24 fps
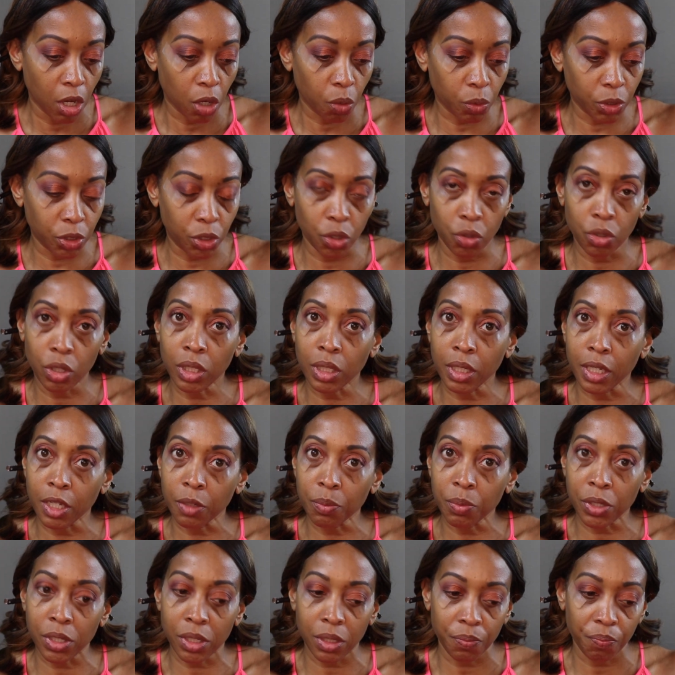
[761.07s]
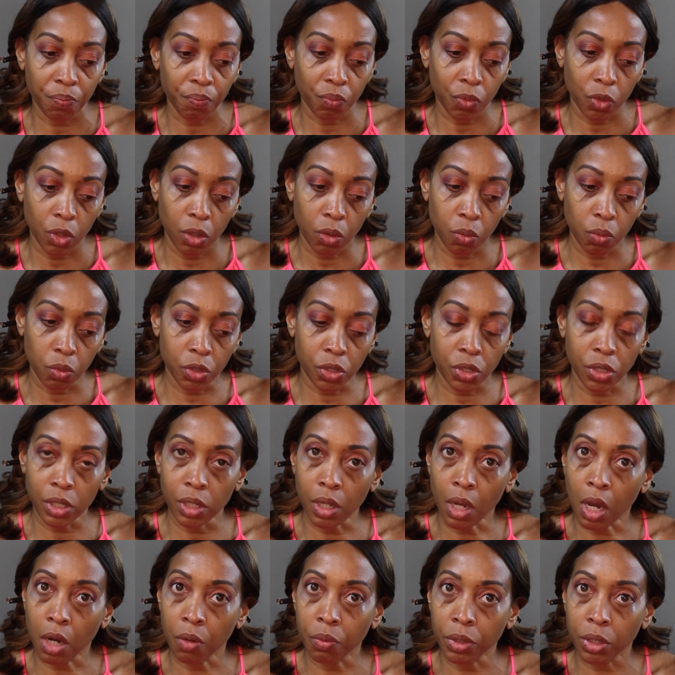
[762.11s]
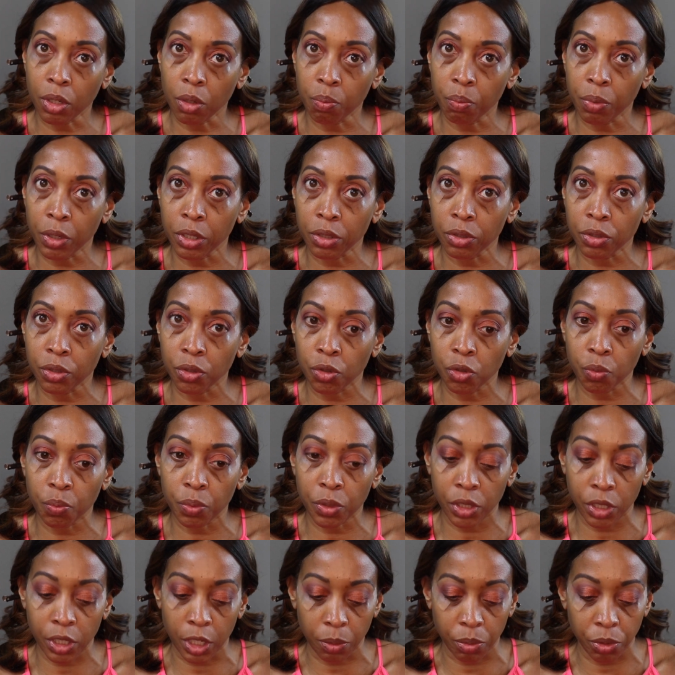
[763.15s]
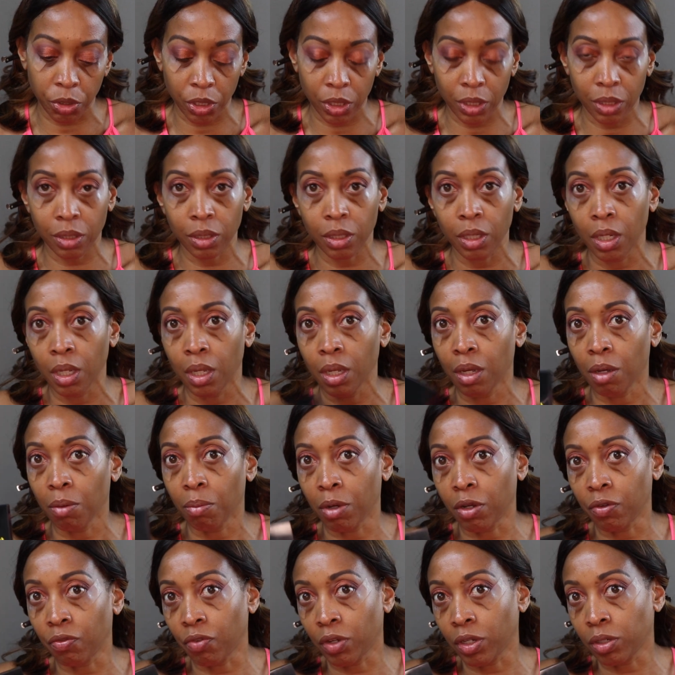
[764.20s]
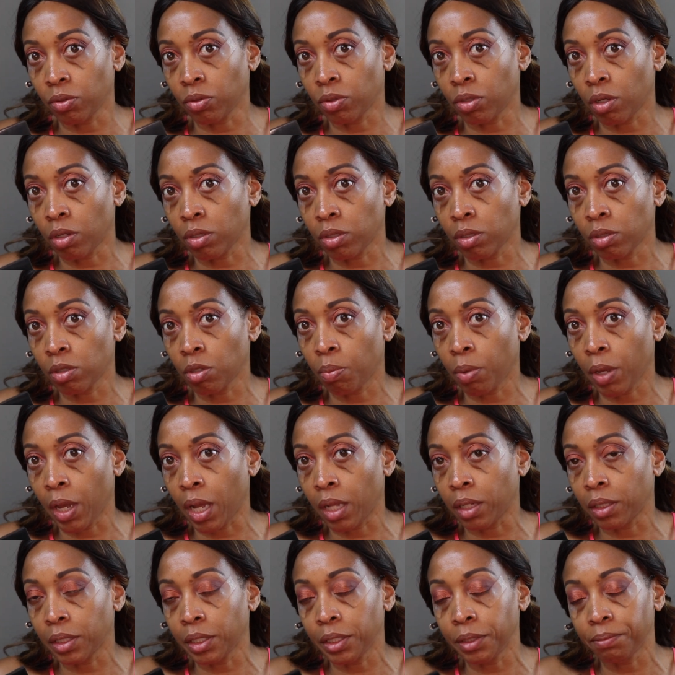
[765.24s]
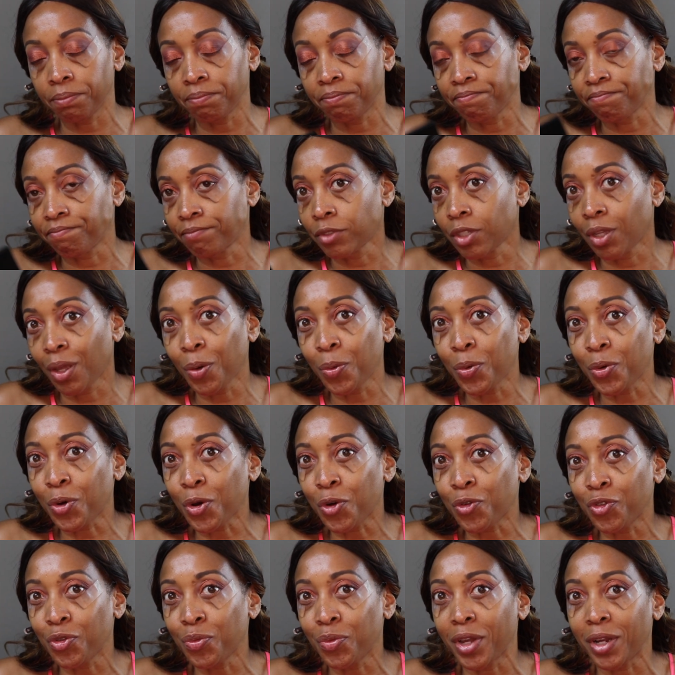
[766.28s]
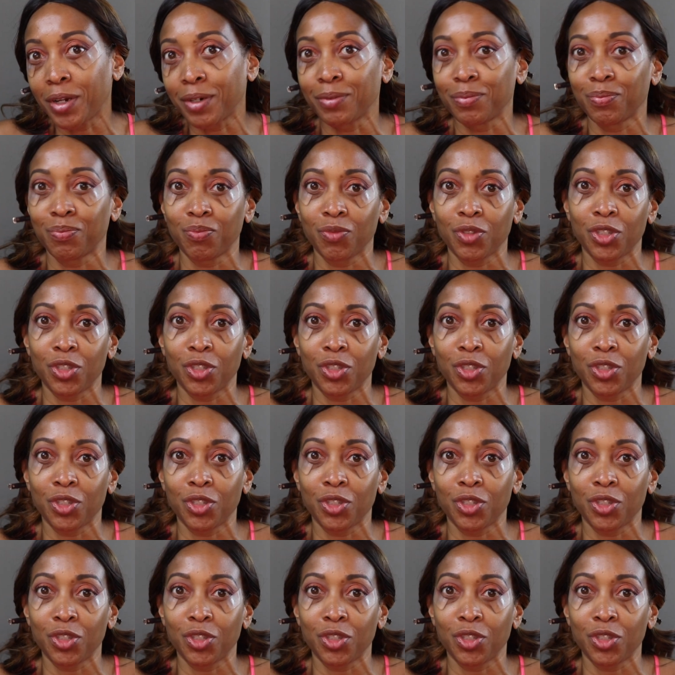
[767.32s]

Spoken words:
We'll do the lips. We'll see how it compares to Perception, my final thoughts on the palette, and we'll go from there.